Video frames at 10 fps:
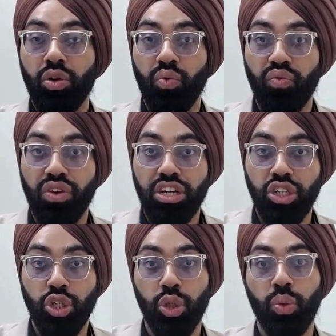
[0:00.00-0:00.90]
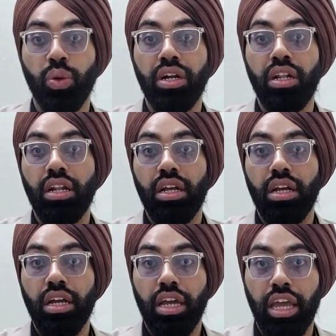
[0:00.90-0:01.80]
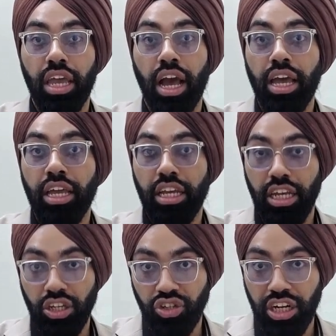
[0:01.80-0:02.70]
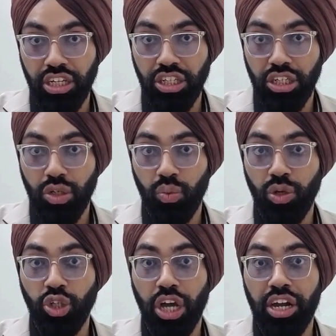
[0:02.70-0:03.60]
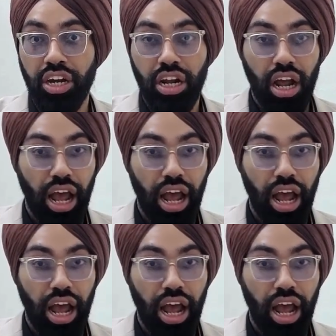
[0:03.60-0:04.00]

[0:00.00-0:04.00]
virtual AI agents which are